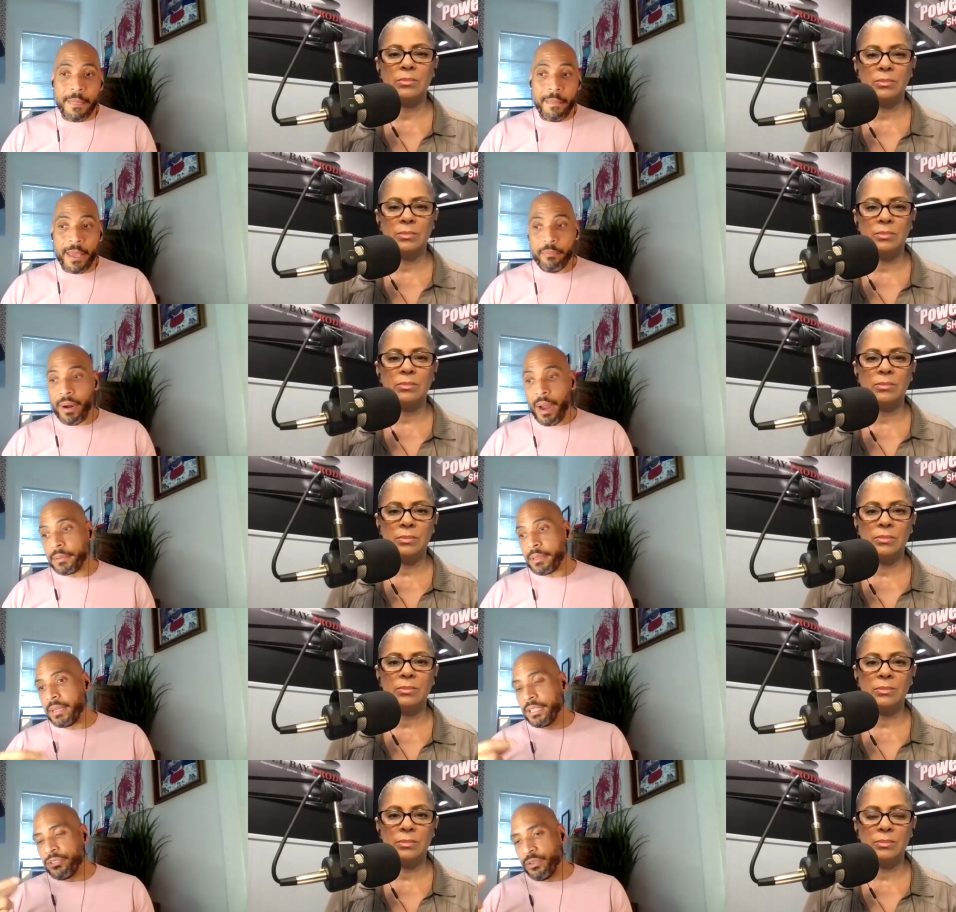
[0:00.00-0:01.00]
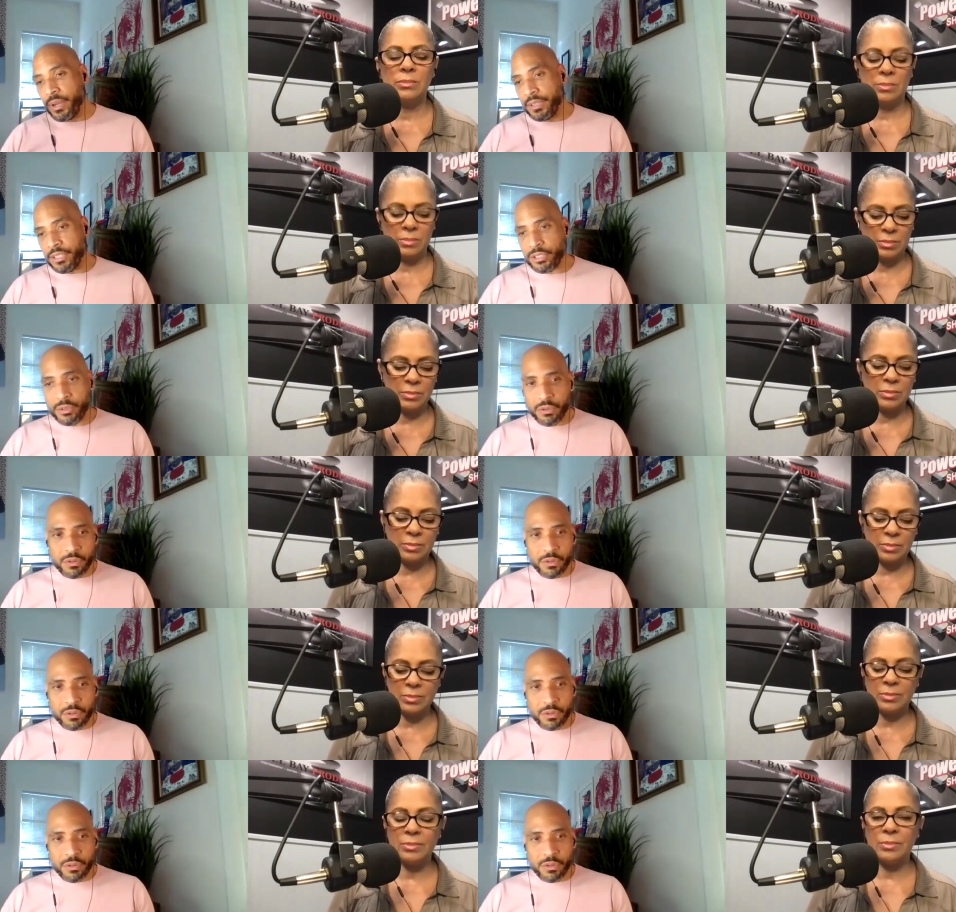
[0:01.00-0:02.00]
Speaker 1: it prompted me to join the
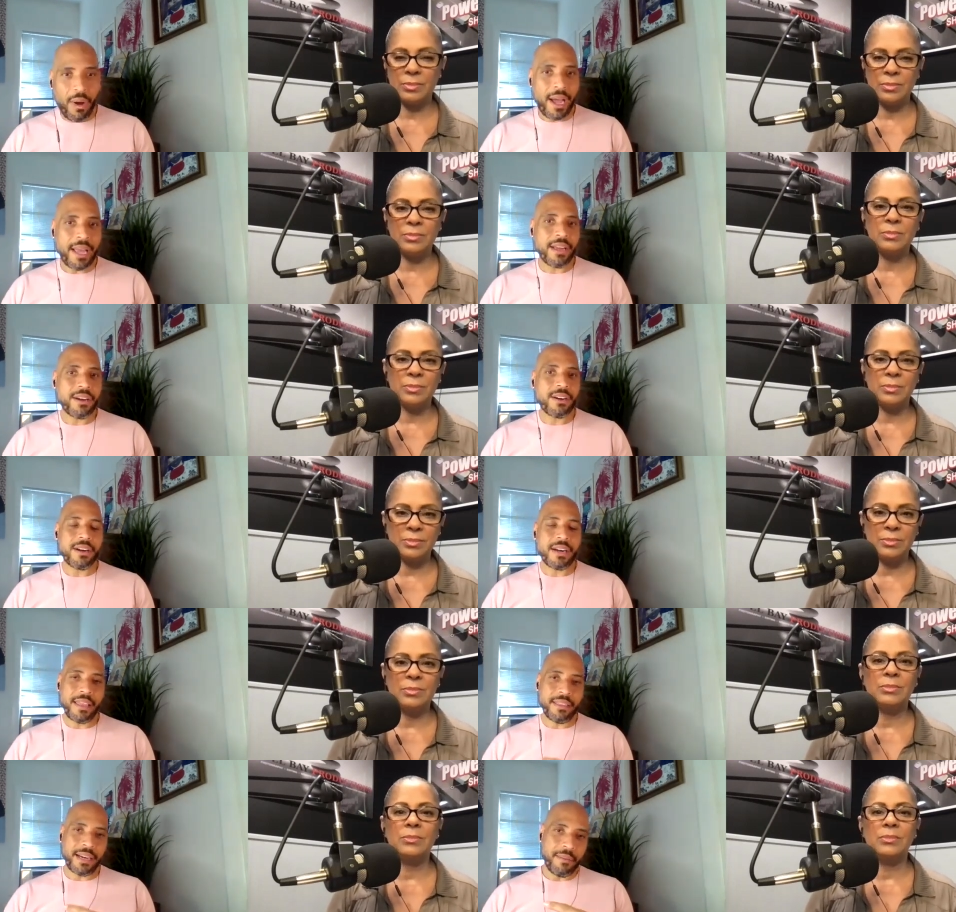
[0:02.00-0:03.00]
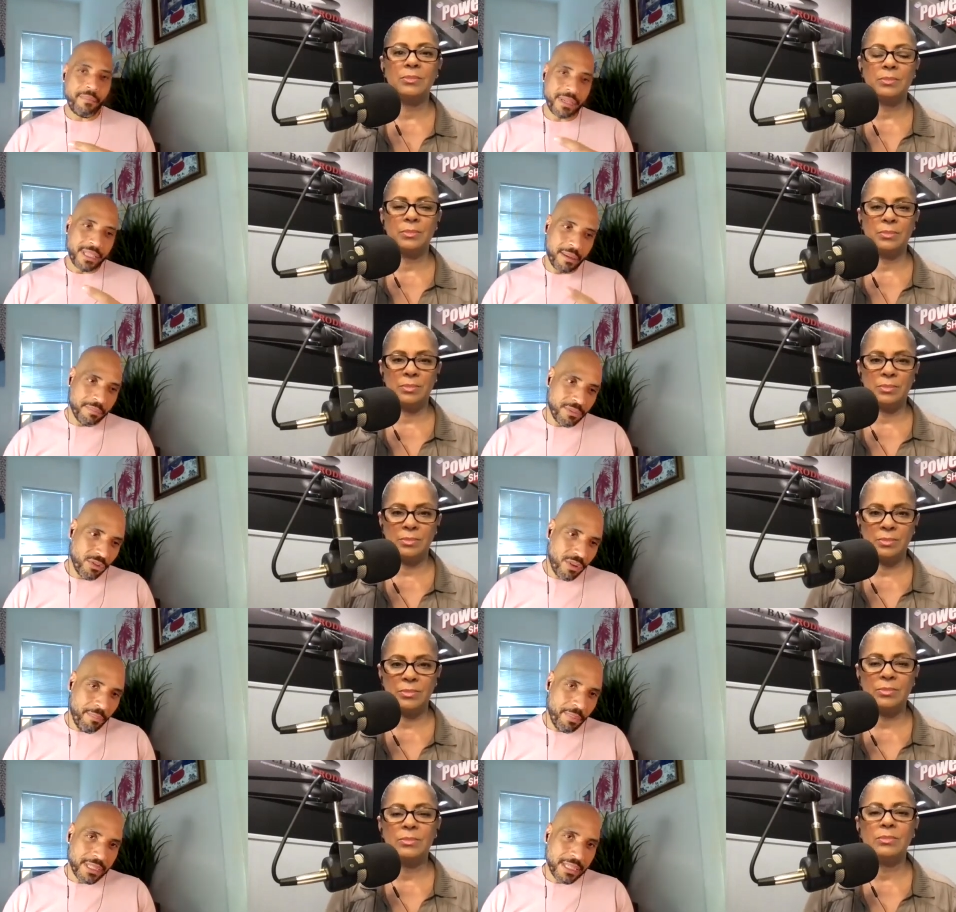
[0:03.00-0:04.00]
school choir. And then I picked up
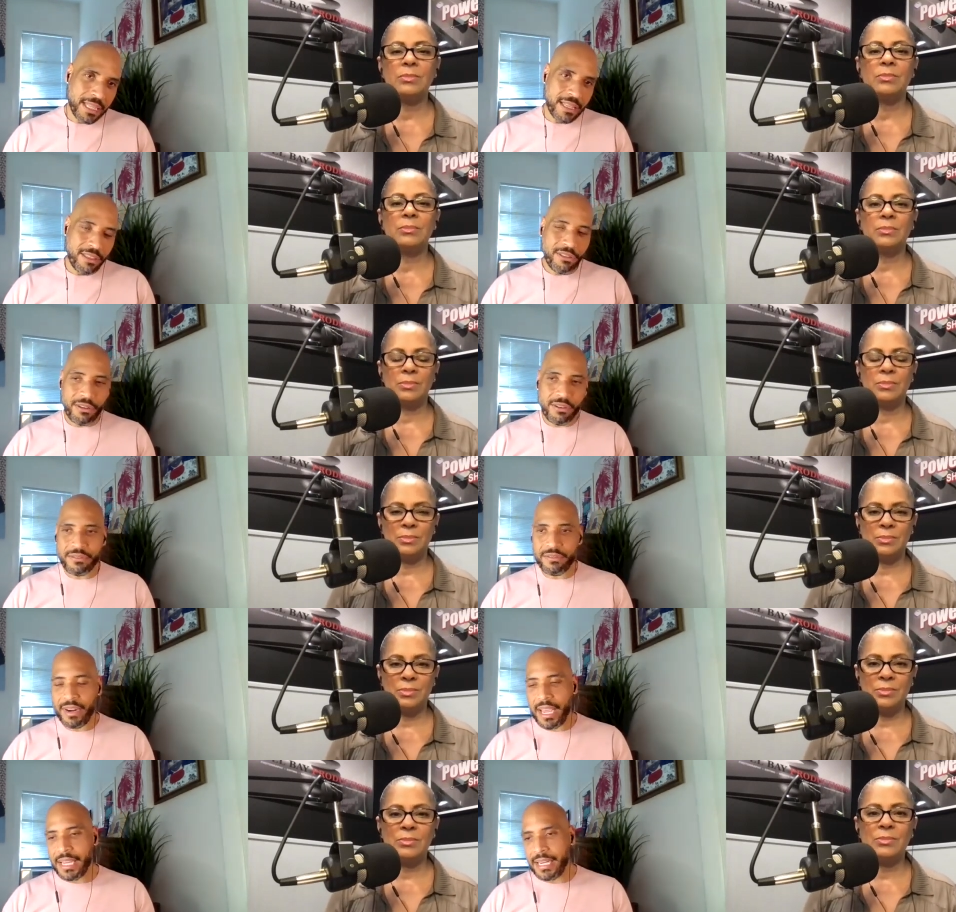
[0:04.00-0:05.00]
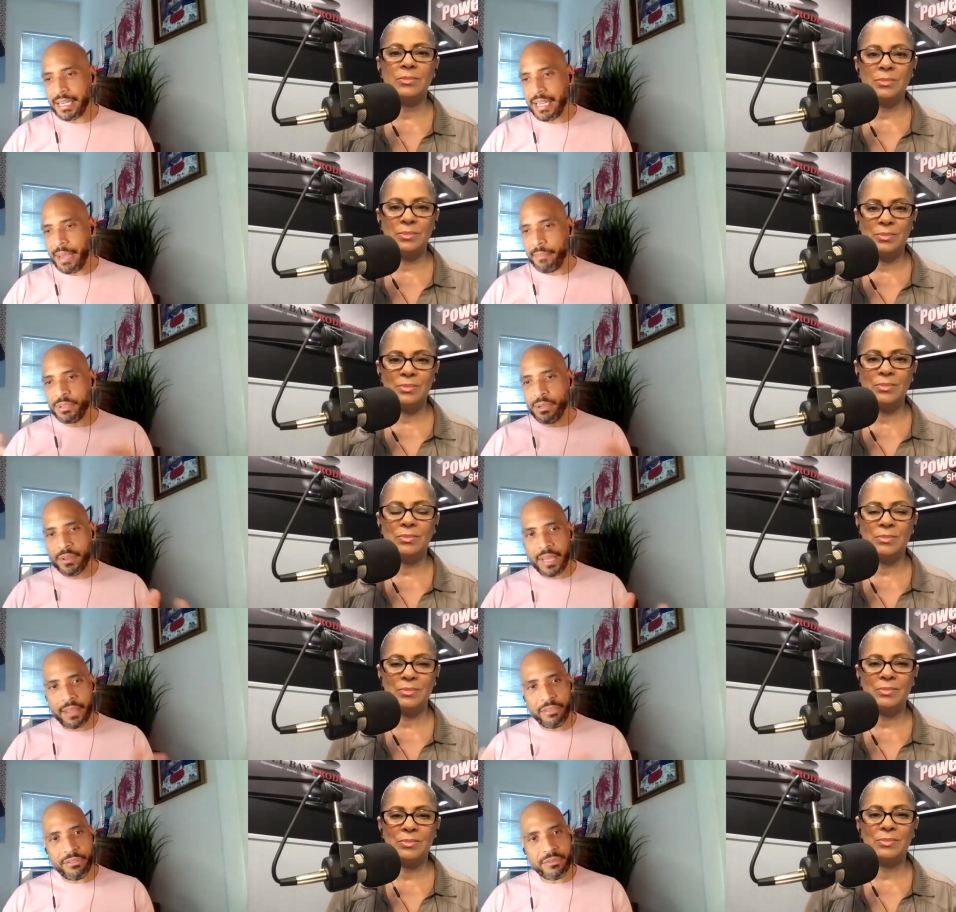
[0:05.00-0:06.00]
trumpet in the third grade and kept doing
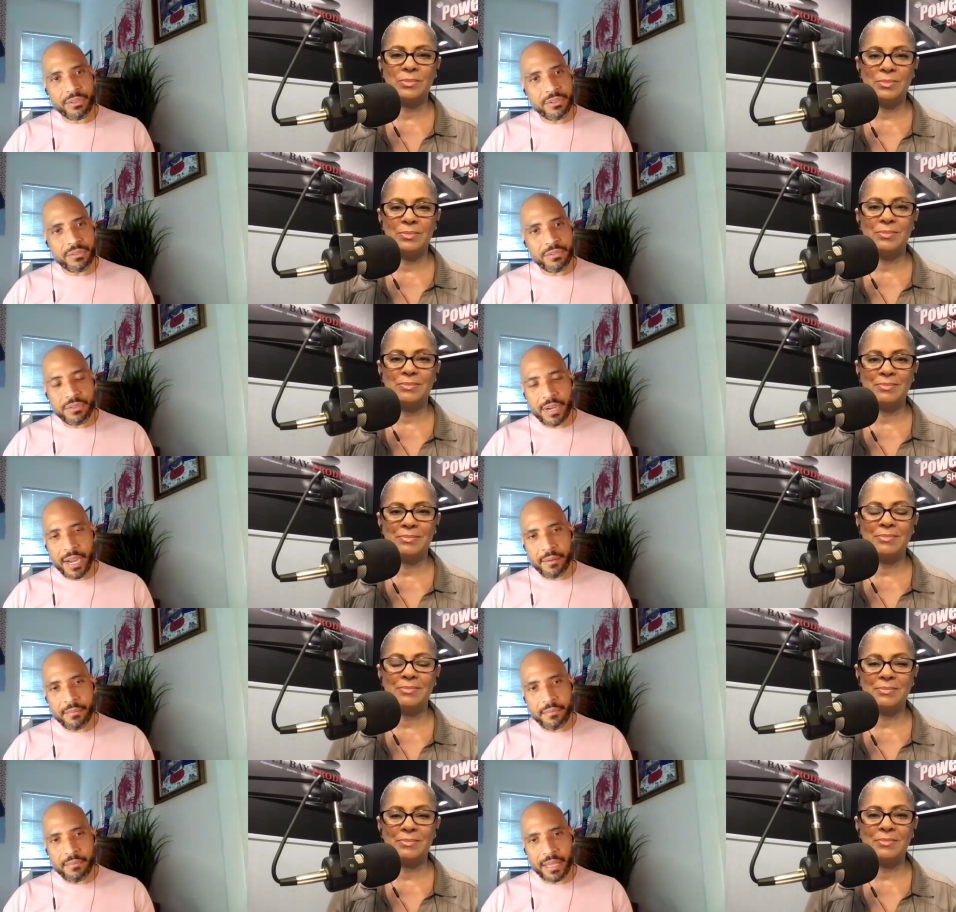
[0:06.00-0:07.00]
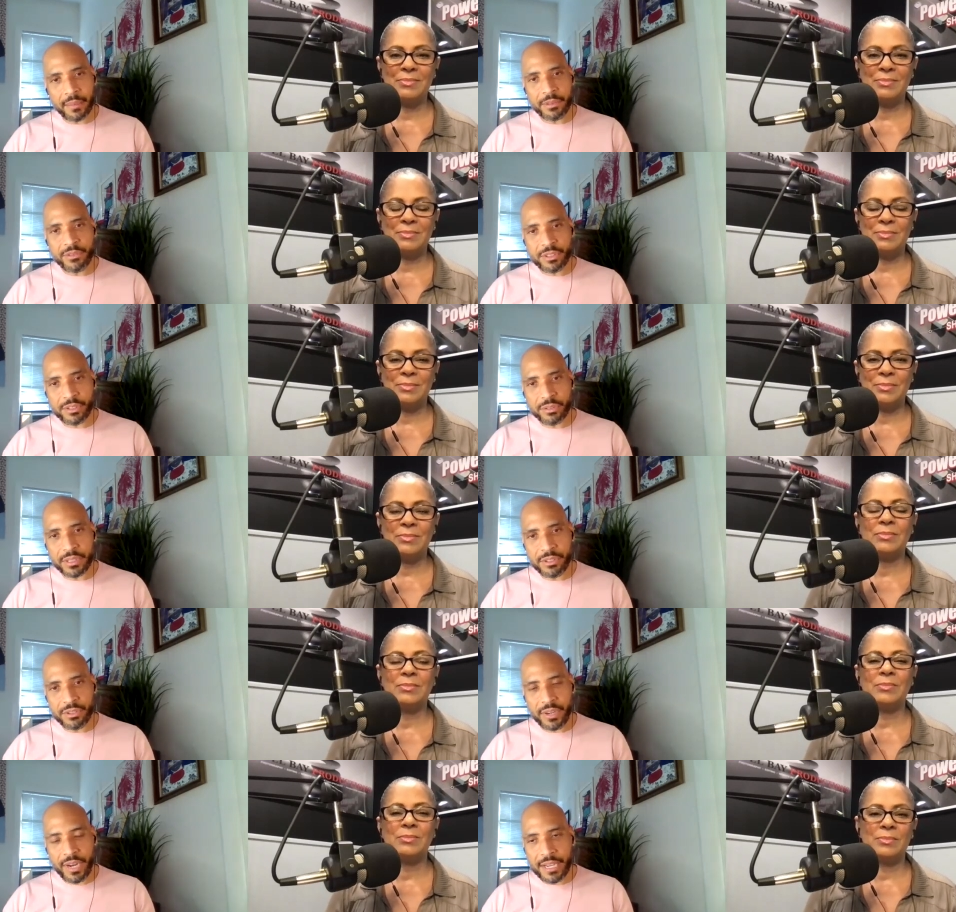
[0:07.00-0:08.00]
that through um, elementary school and
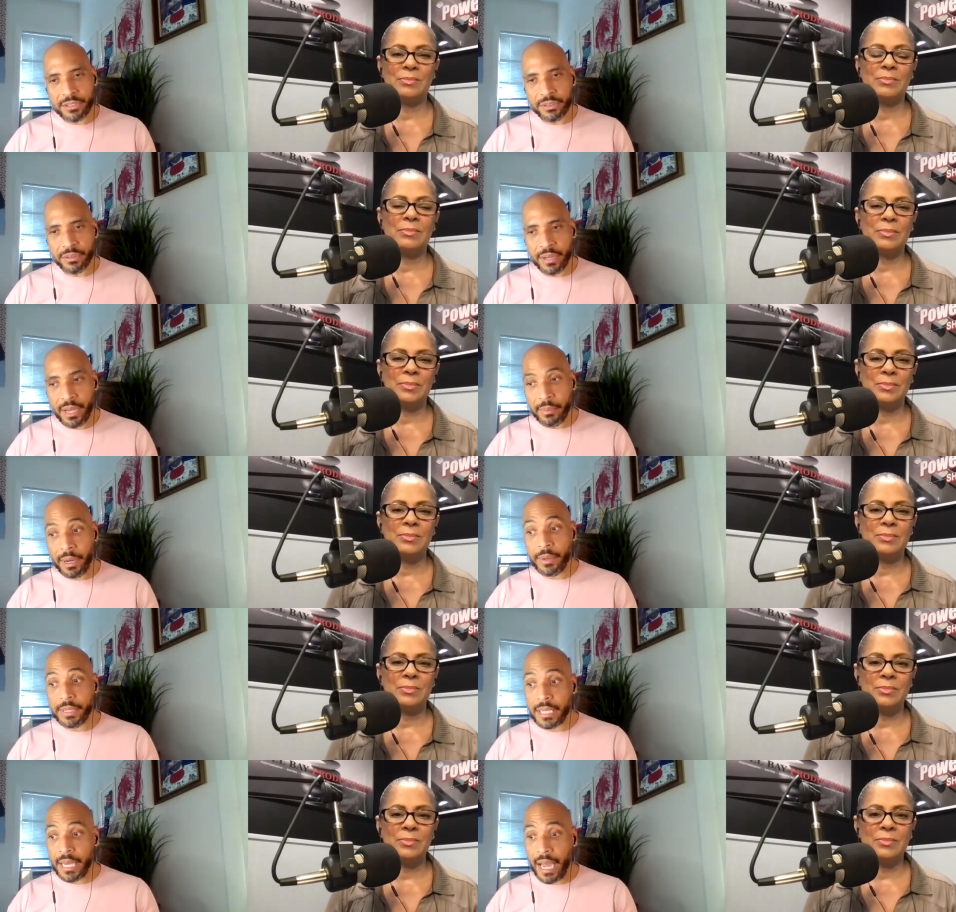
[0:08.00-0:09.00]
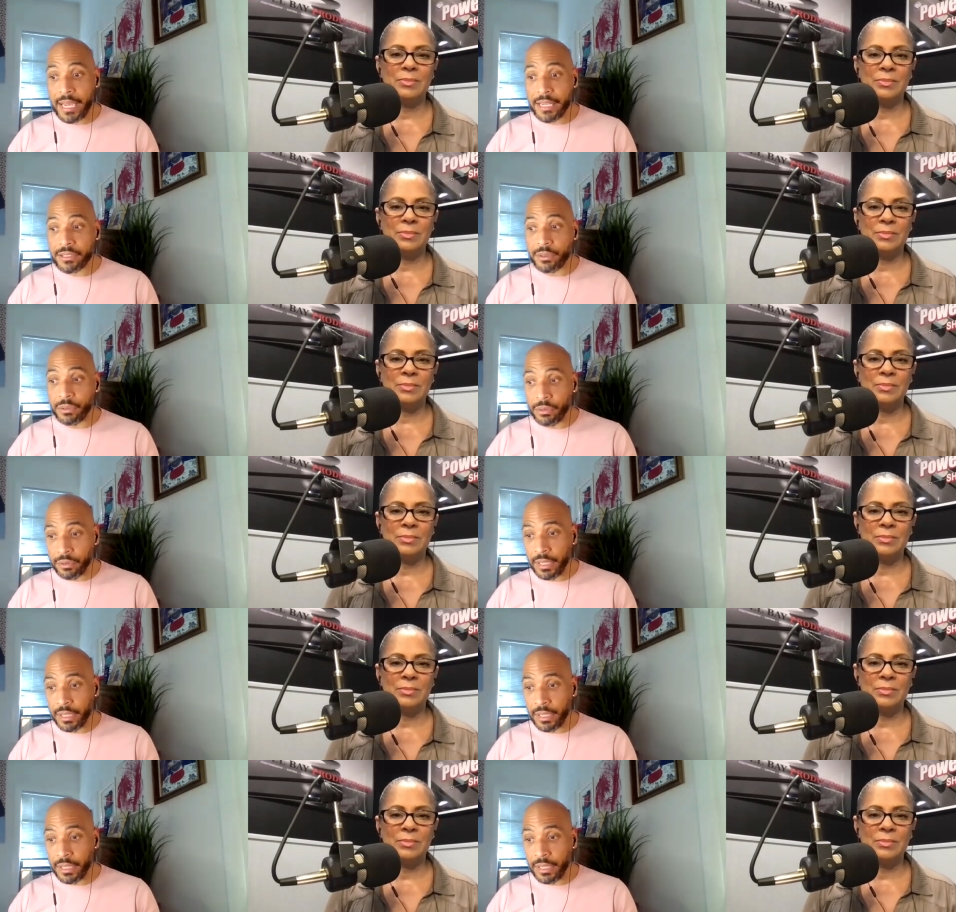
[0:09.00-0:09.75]
junior high school. And when I went to high school,